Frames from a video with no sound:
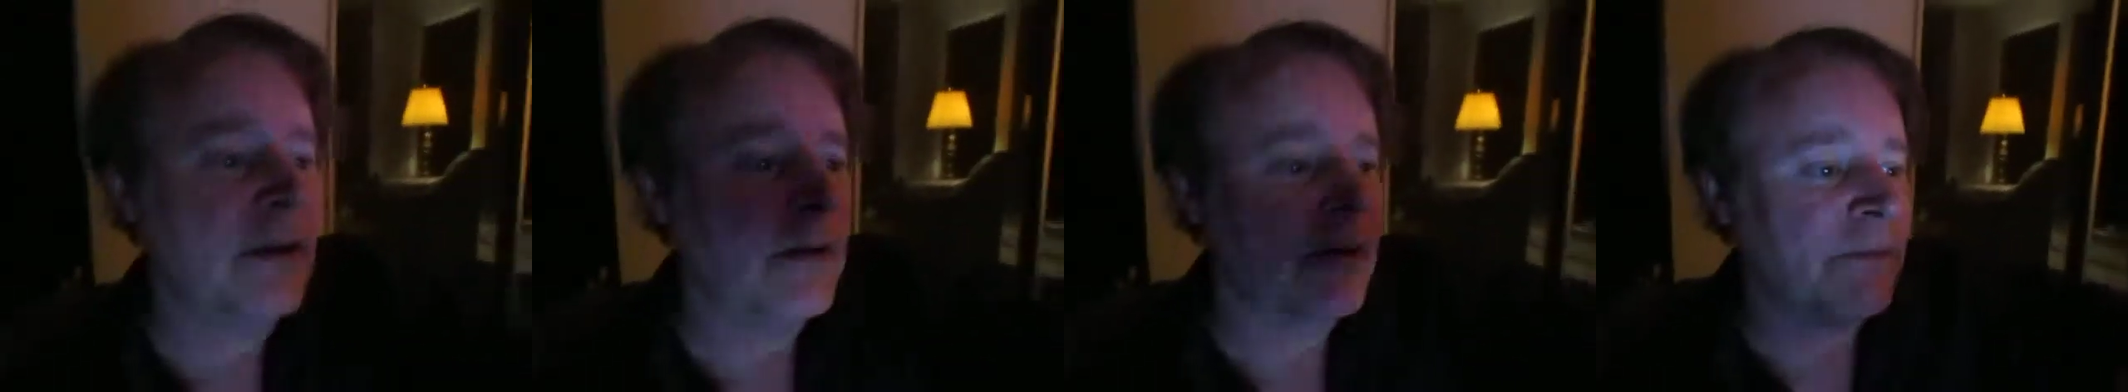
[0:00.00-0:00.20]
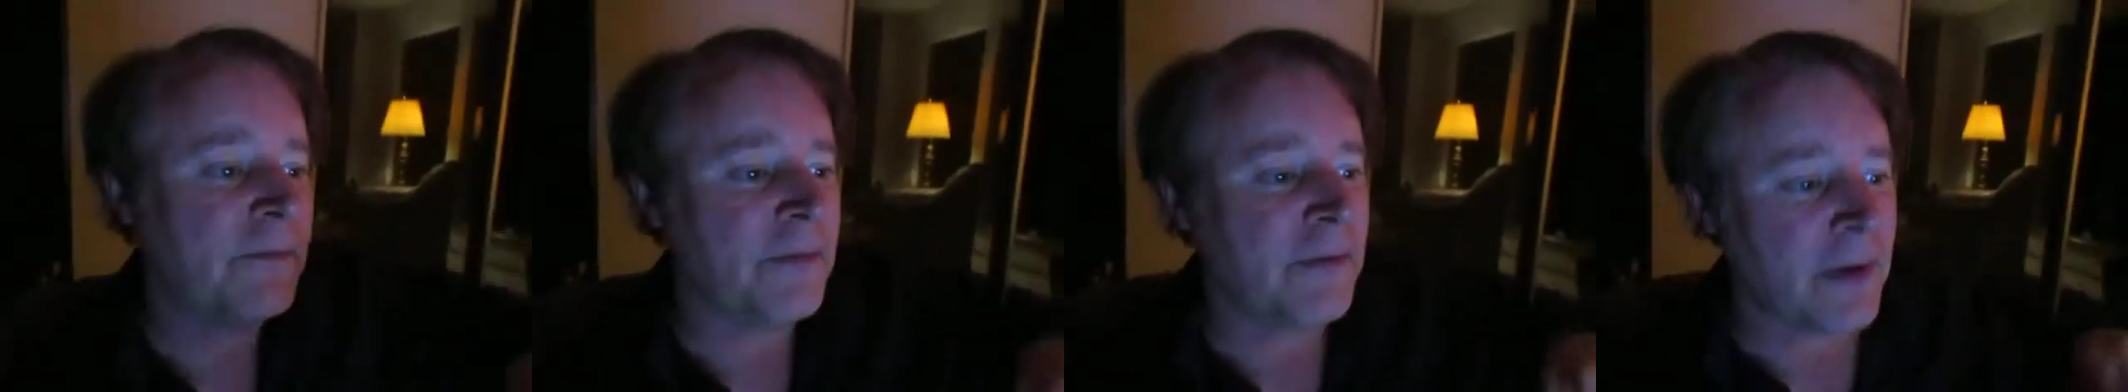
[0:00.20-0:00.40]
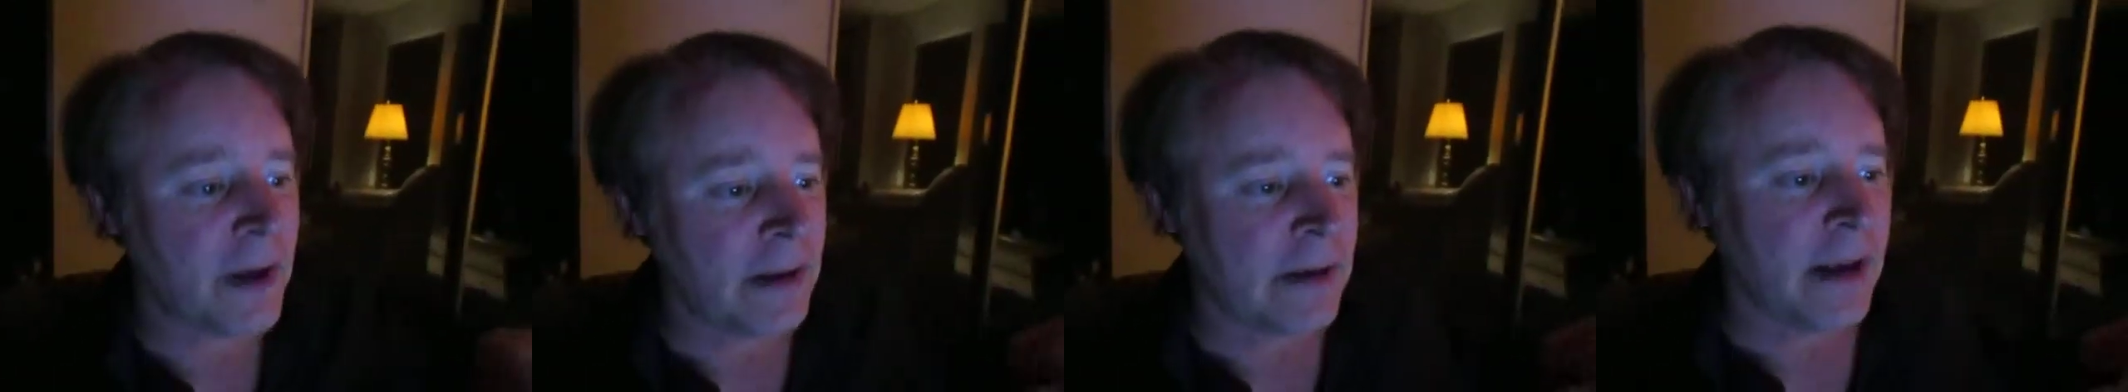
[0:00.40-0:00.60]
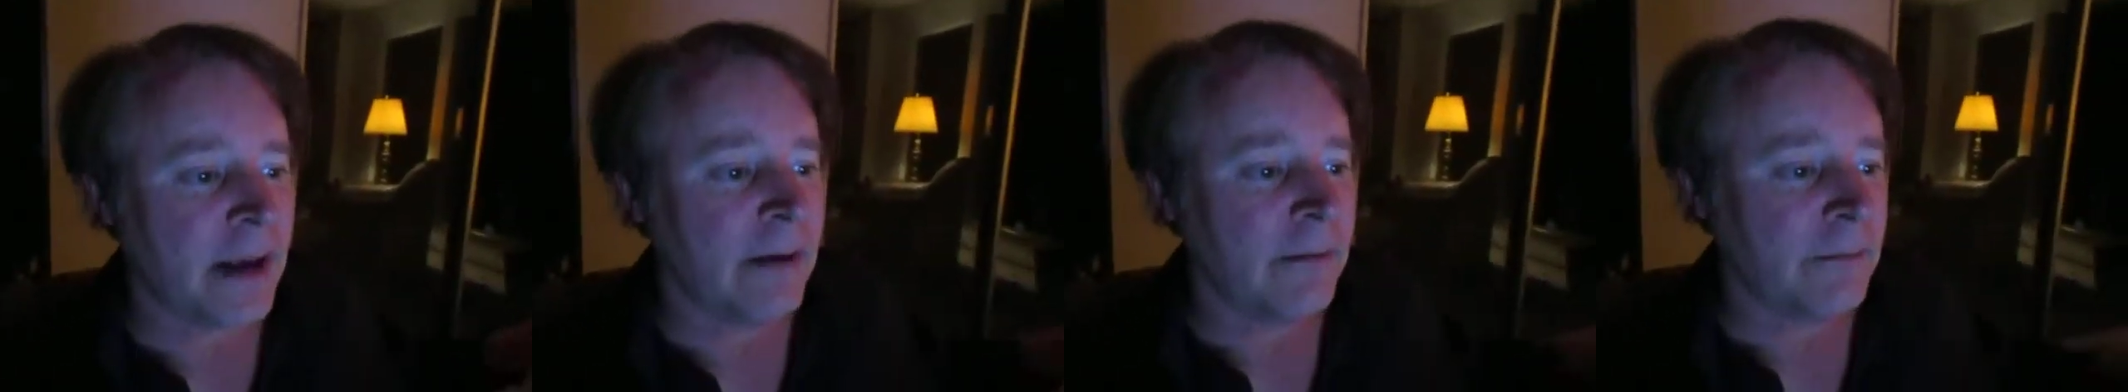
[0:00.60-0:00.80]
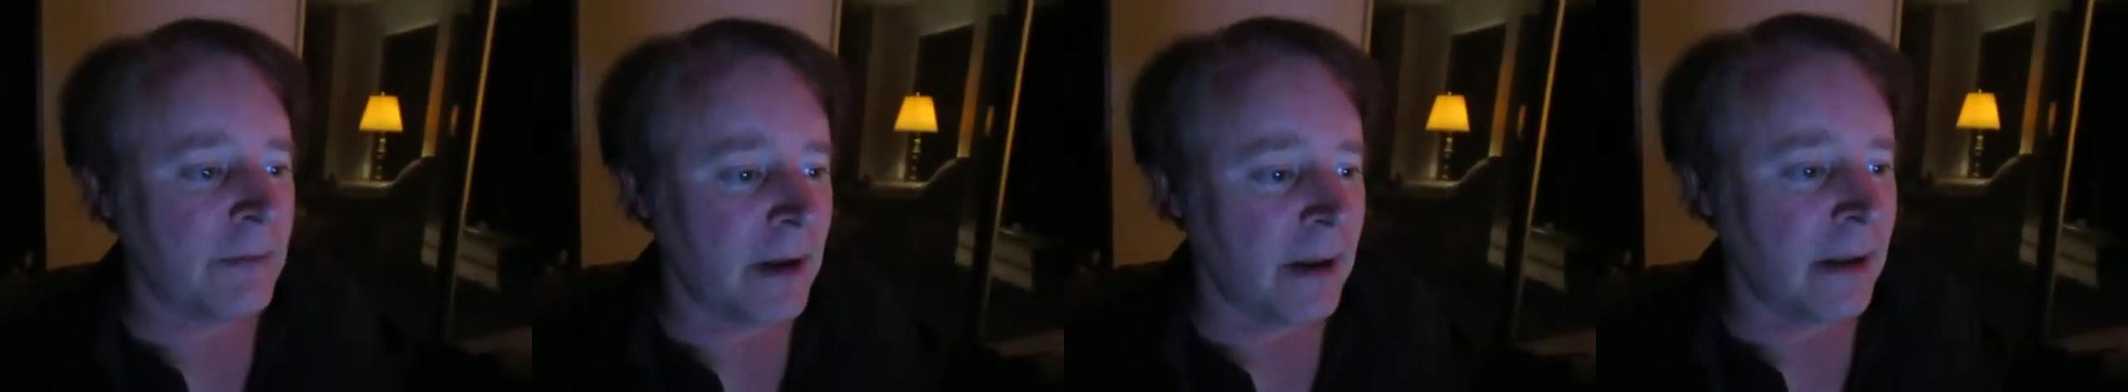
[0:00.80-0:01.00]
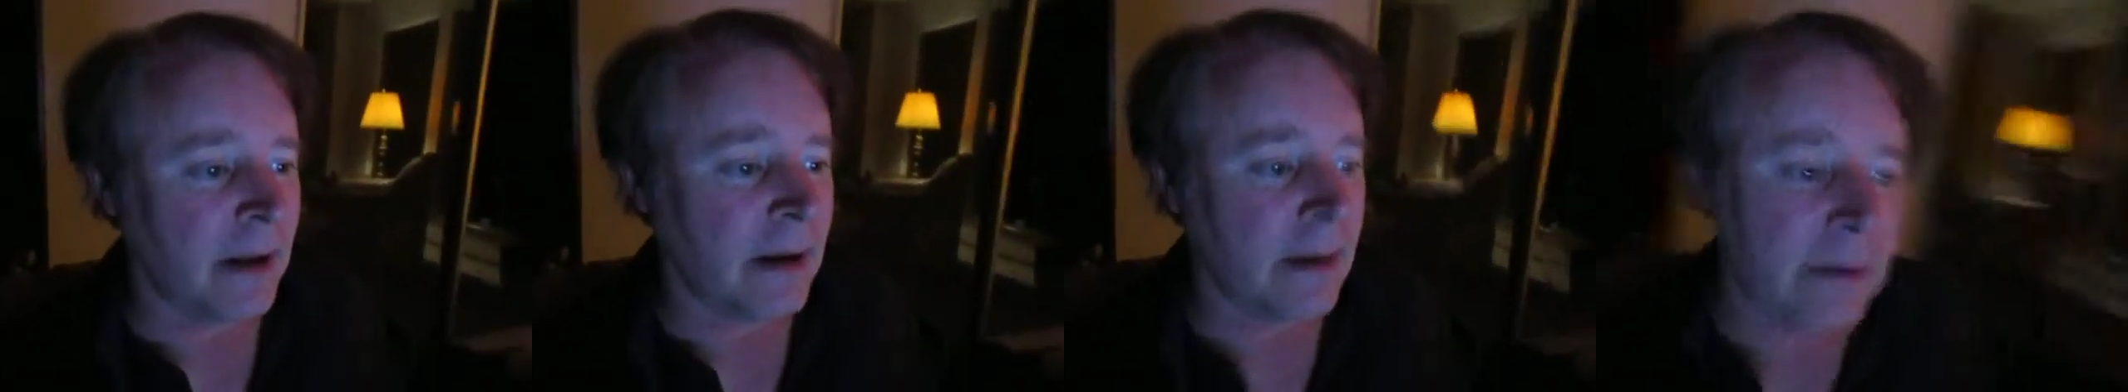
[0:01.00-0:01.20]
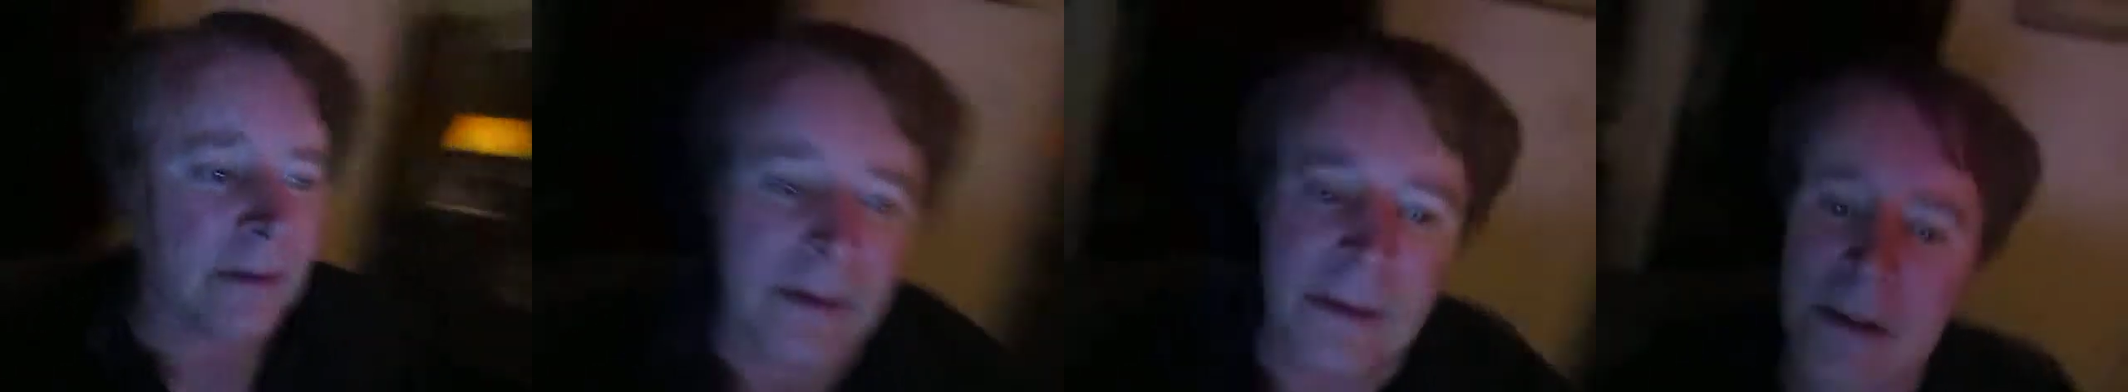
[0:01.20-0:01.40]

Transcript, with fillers: Funny, really,